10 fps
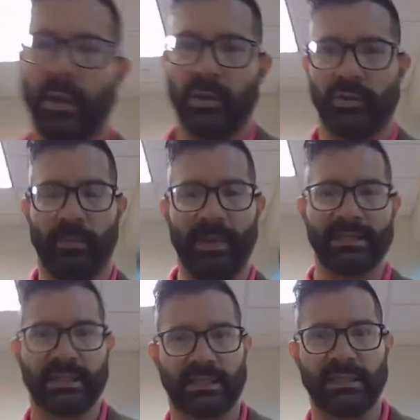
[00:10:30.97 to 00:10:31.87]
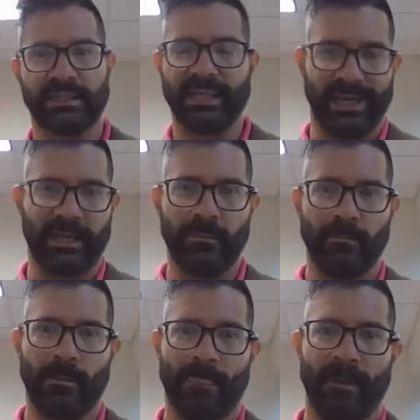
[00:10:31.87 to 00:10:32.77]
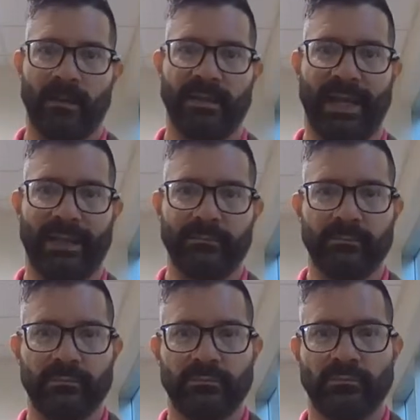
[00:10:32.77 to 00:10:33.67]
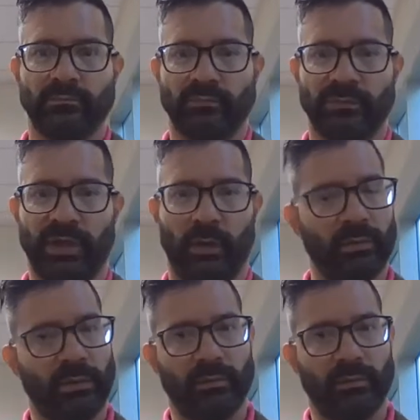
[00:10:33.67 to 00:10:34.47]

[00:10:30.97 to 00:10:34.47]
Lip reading: you're basically saying that, you know,